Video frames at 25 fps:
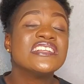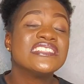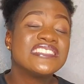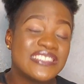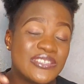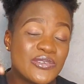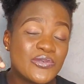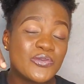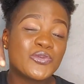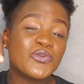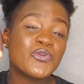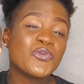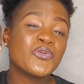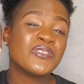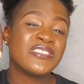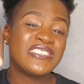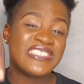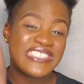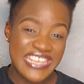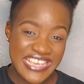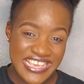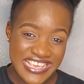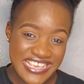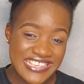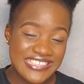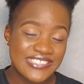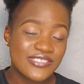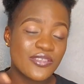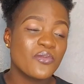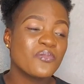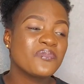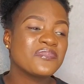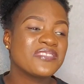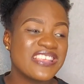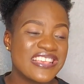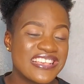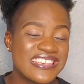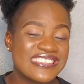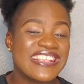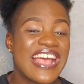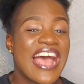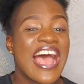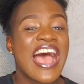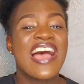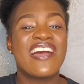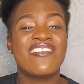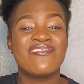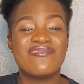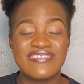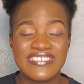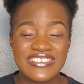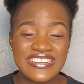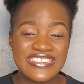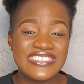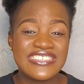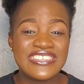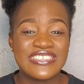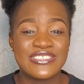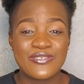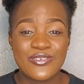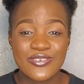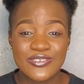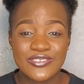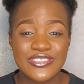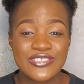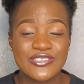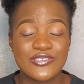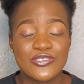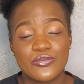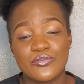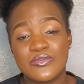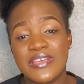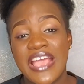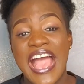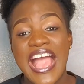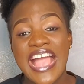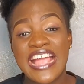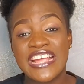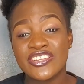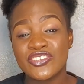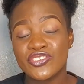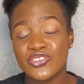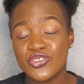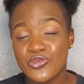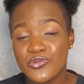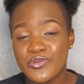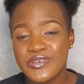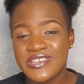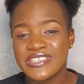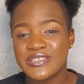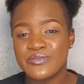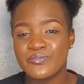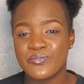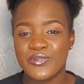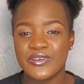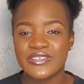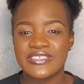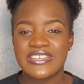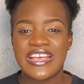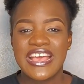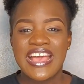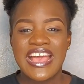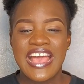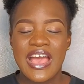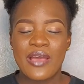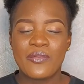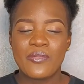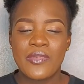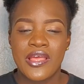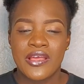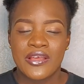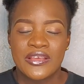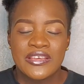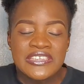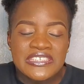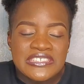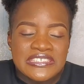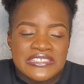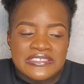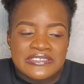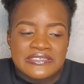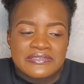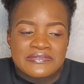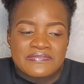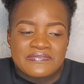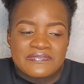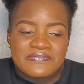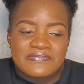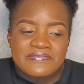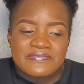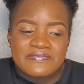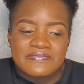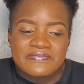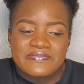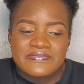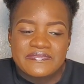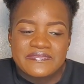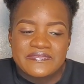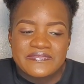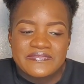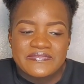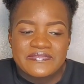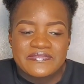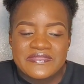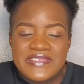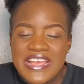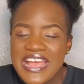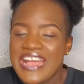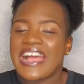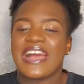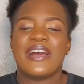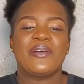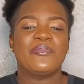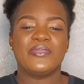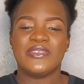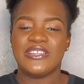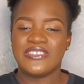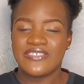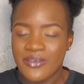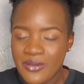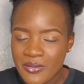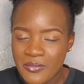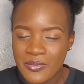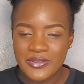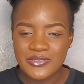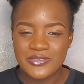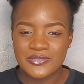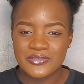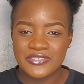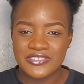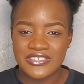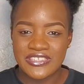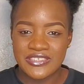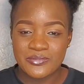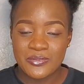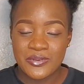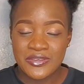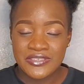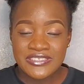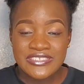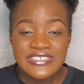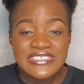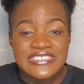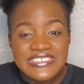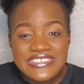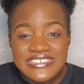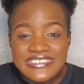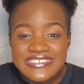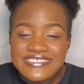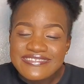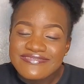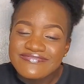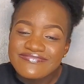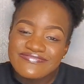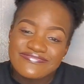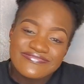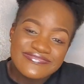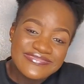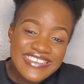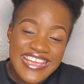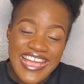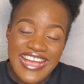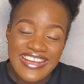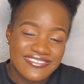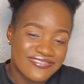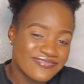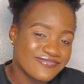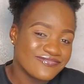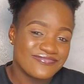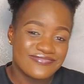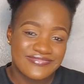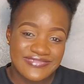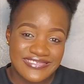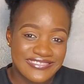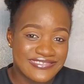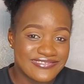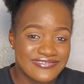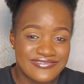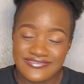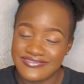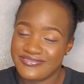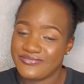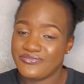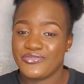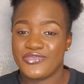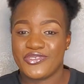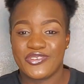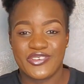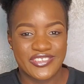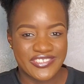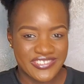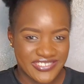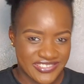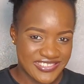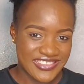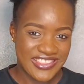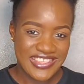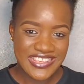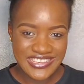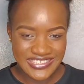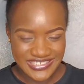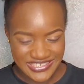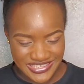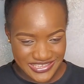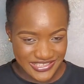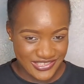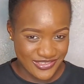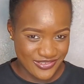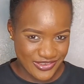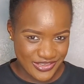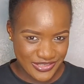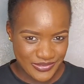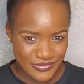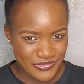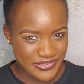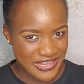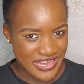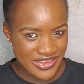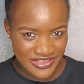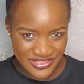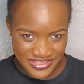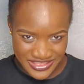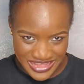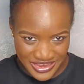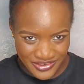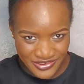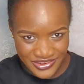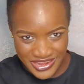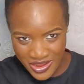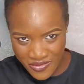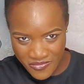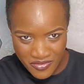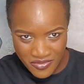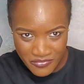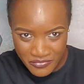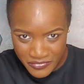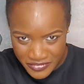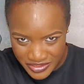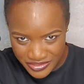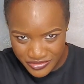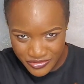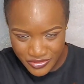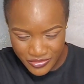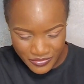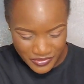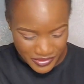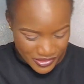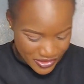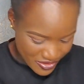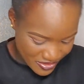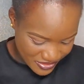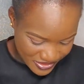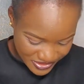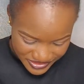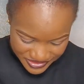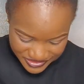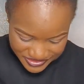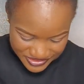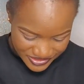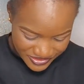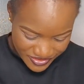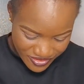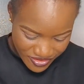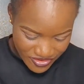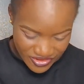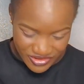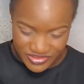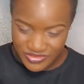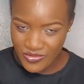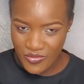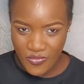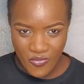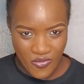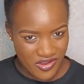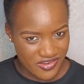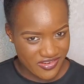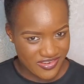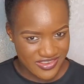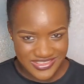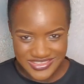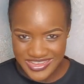Till today, some things are really disgusting to me. I do it, but I'm like, I can't believe I'm about to do this, but yeah, because things disgust me. And now you don't want me to be nurse. It's not going to work.